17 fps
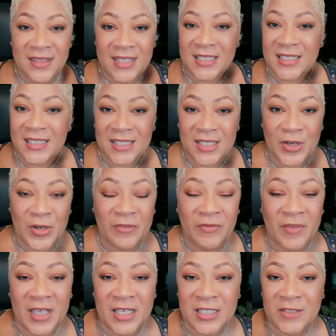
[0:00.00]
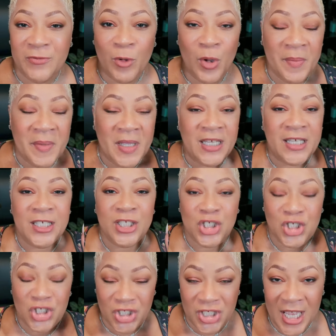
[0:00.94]
This is their advanced formula.
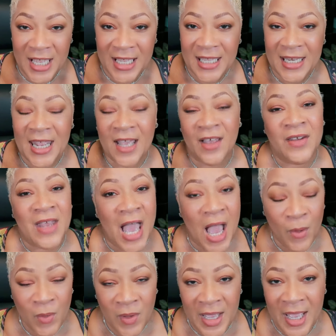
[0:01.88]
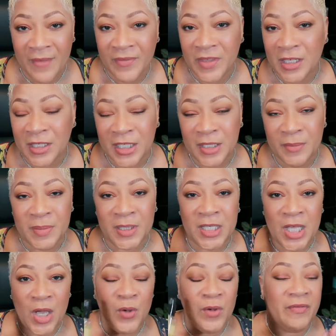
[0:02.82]
Check it out. I will have the link
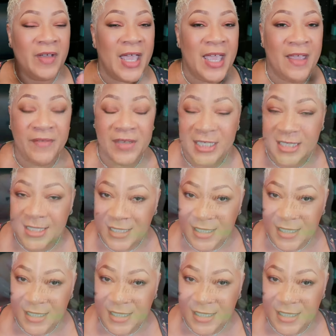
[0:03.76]
below if I have any